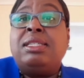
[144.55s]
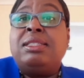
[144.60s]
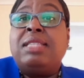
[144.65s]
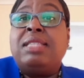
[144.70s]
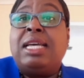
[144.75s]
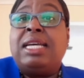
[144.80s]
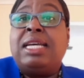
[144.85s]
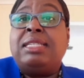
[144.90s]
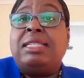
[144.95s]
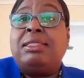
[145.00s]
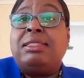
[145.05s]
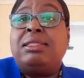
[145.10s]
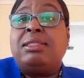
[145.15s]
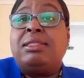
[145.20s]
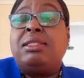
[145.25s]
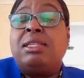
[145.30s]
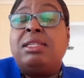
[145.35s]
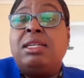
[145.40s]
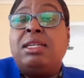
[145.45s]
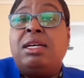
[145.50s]
that
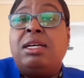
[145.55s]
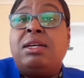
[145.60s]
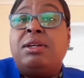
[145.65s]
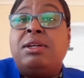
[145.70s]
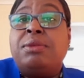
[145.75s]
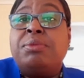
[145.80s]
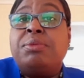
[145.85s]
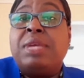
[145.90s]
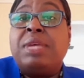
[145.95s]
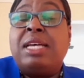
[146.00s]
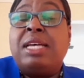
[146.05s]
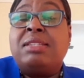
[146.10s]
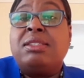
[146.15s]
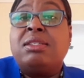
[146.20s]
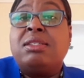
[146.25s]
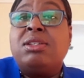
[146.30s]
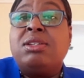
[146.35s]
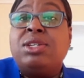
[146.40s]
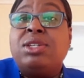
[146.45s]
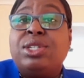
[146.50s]
has
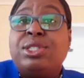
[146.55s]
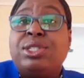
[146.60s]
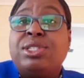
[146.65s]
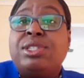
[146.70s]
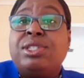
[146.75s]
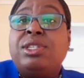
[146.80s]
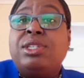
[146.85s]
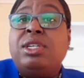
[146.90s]
occurred